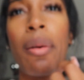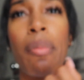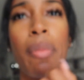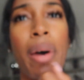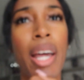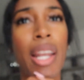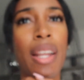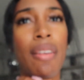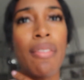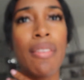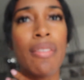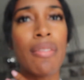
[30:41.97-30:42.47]
I
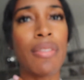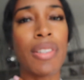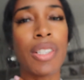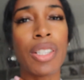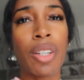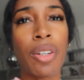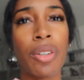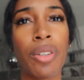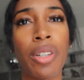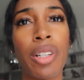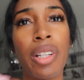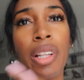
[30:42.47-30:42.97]
might have even
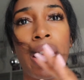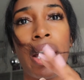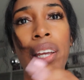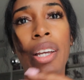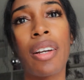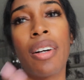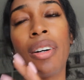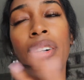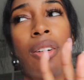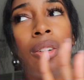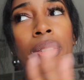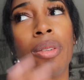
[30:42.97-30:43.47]
told her
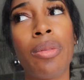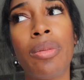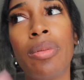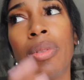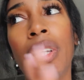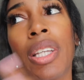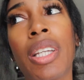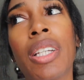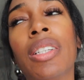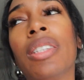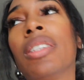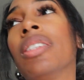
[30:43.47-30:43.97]
like, oh,
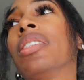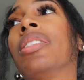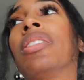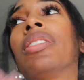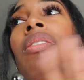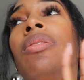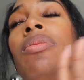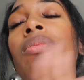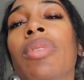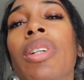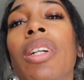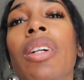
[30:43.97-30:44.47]
we
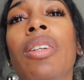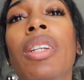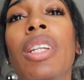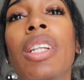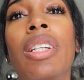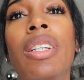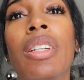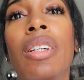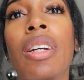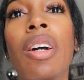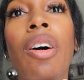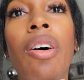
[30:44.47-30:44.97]
don't
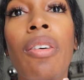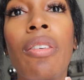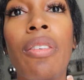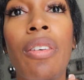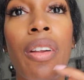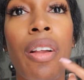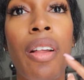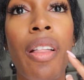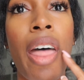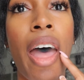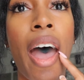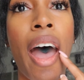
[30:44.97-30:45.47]
need to go
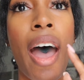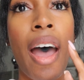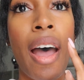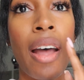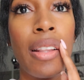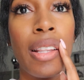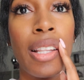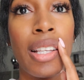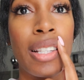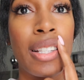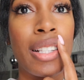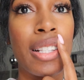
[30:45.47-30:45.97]
over
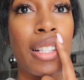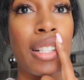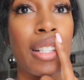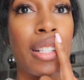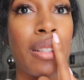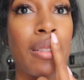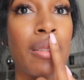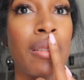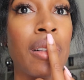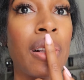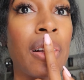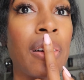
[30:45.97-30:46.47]
that. This
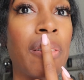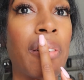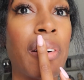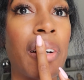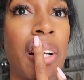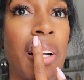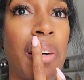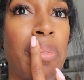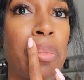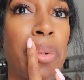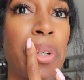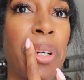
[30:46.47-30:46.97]
is
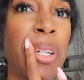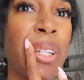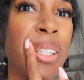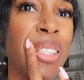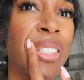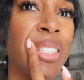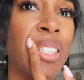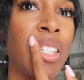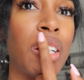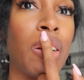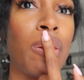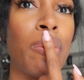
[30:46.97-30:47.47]
what I'm more
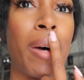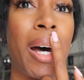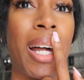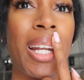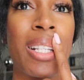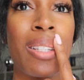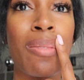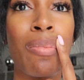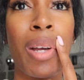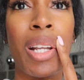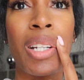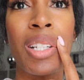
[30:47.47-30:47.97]
concerned about
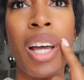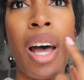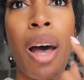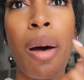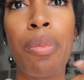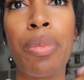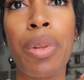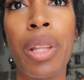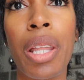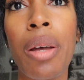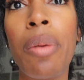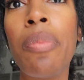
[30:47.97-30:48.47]
is my
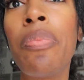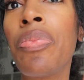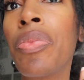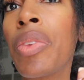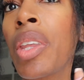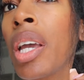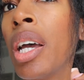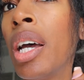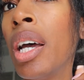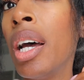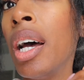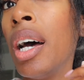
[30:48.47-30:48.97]
top lip.
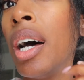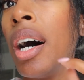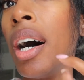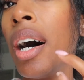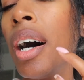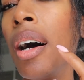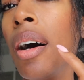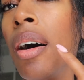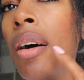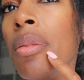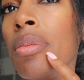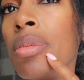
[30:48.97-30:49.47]

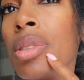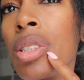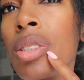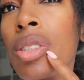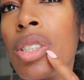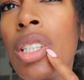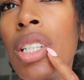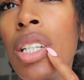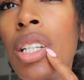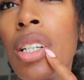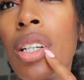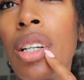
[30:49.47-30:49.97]
So
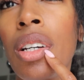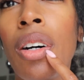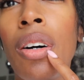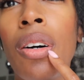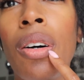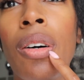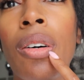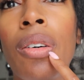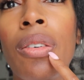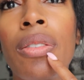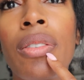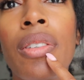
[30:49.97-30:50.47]
she didn't go
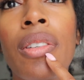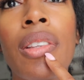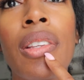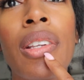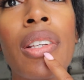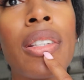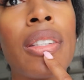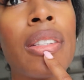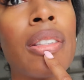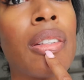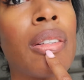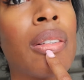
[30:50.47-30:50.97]
over
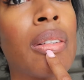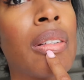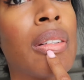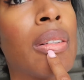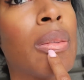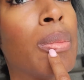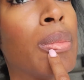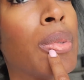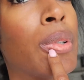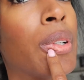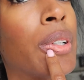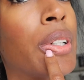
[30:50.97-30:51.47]
this
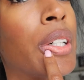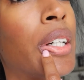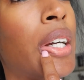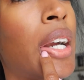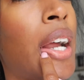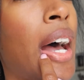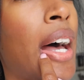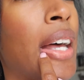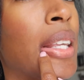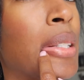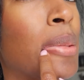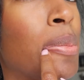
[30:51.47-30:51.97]
border
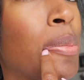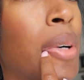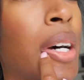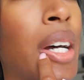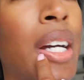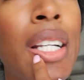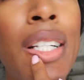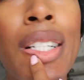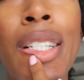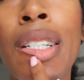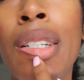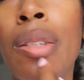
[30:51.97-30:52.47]
as
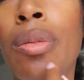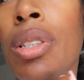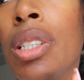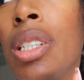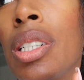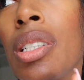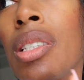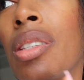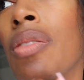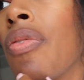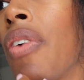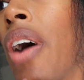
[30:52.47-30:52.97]
much,
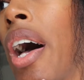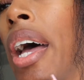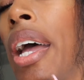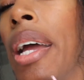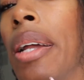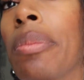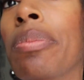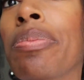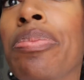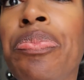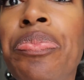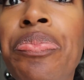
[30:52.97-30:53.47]
which is
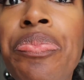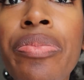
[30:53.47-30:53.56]
fine.